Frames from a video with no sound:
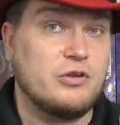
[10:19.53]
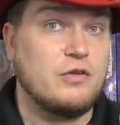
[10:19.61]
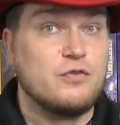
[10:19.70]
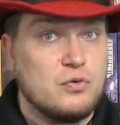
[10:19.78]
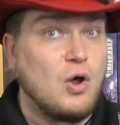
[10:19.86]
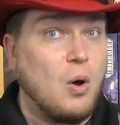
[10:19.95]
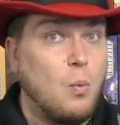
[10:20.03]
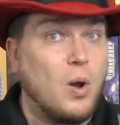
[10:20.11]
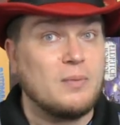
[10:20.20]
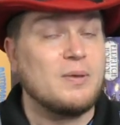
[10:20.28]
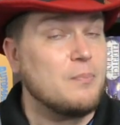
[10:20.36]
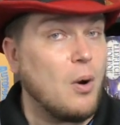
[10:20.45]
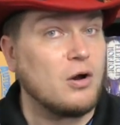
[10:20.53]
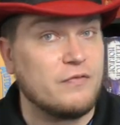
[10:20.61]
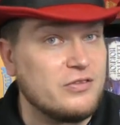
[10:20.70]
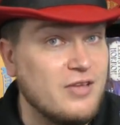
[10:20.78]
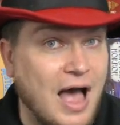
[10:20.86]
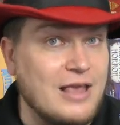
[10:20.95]
And if you don't want to be part of
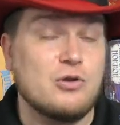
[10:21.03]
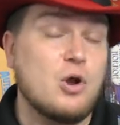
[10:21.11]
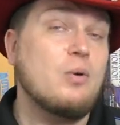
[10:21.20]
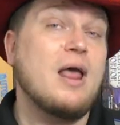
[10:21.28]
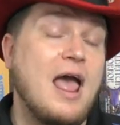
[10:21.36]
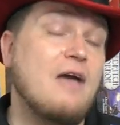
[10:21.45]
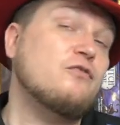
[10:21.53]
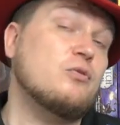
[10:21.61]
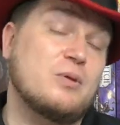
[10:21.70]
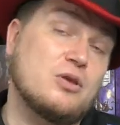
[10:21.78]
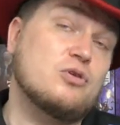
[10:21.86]
a tie, you don't have to be.